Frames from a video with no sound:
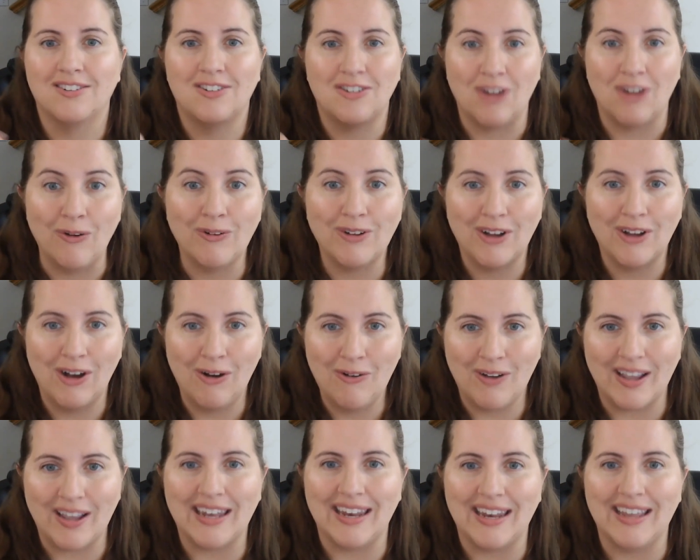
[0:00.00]
don't
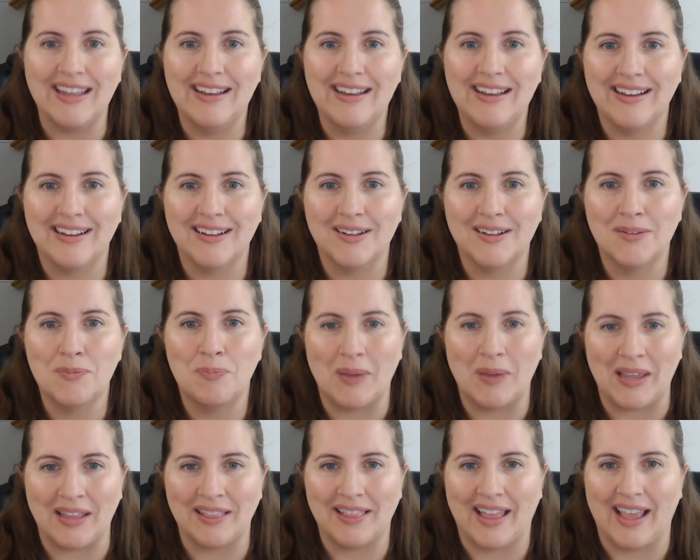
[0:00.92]
go in it
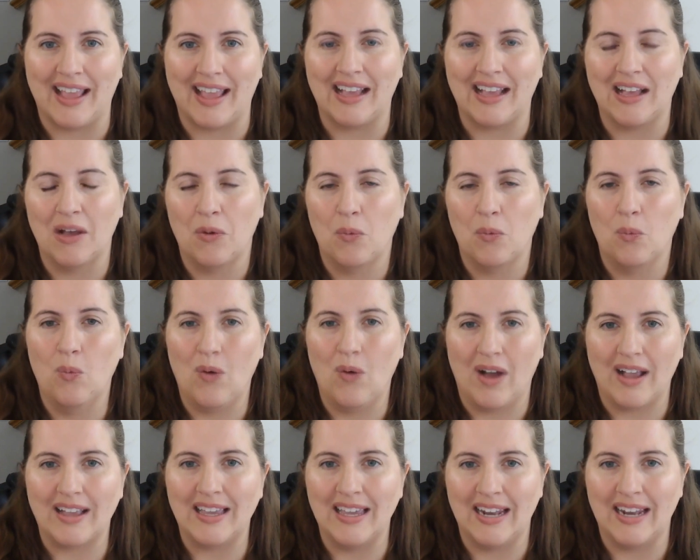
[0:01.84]
being like,
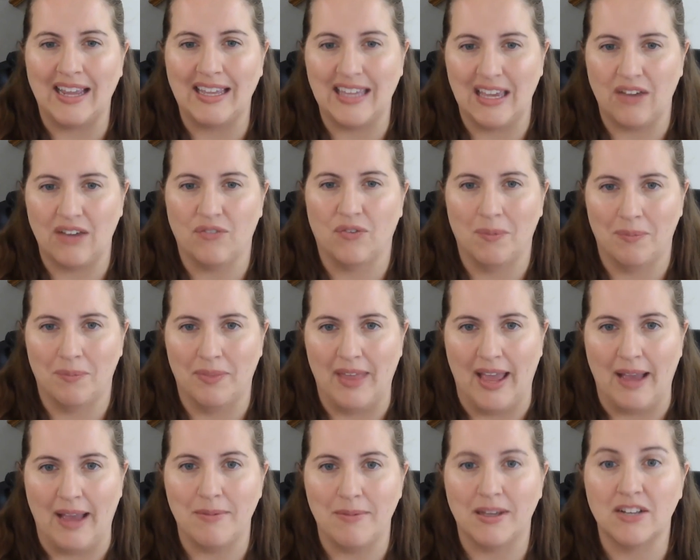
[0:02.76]
"What can I get from
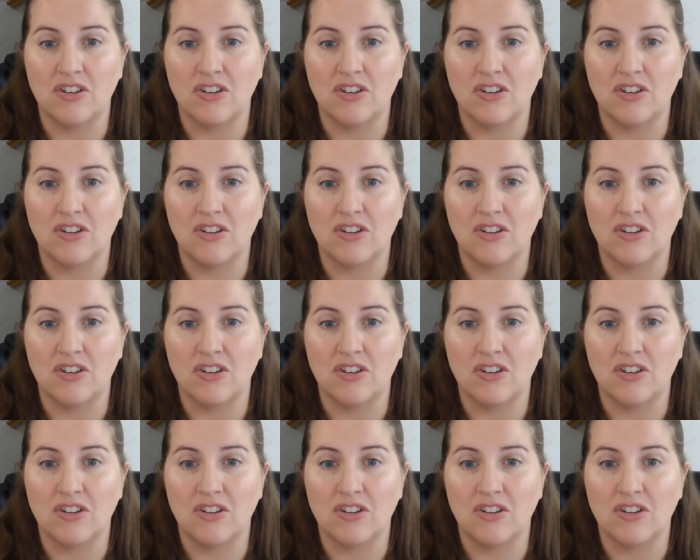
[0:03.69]
them?"